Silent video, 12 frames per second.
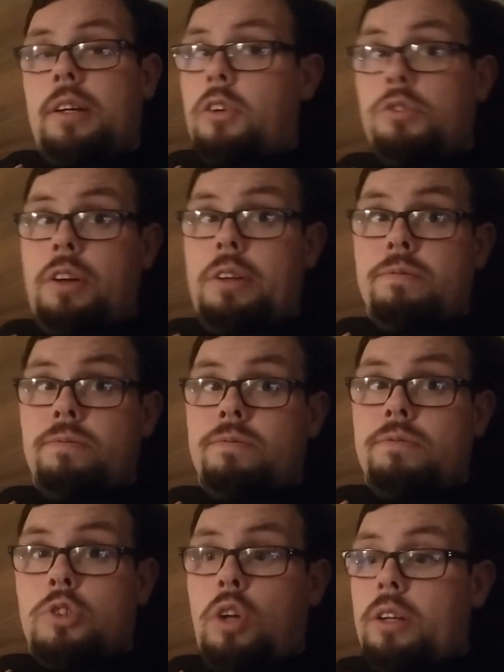it was fine.
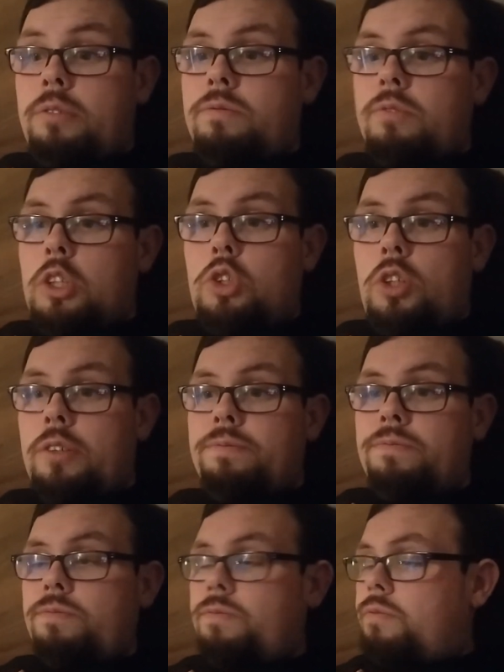It's fine. I enjoyed it.
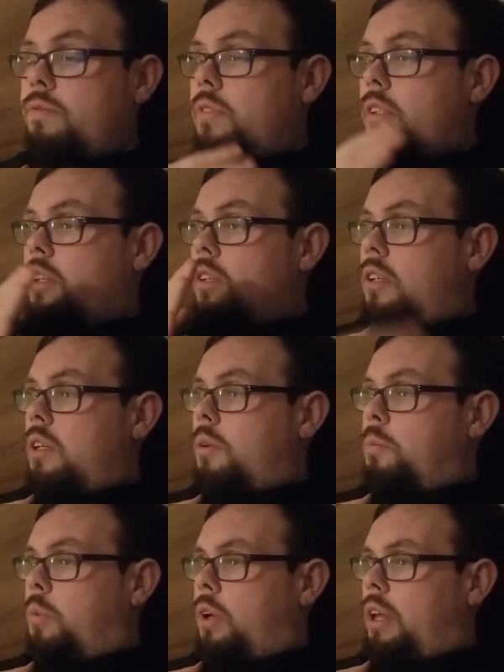
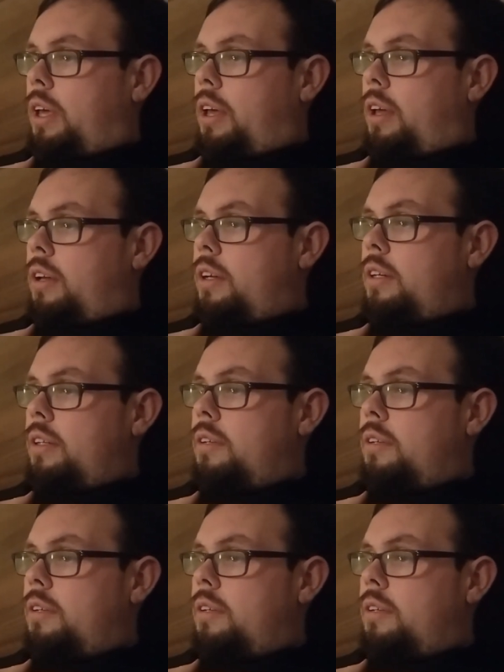But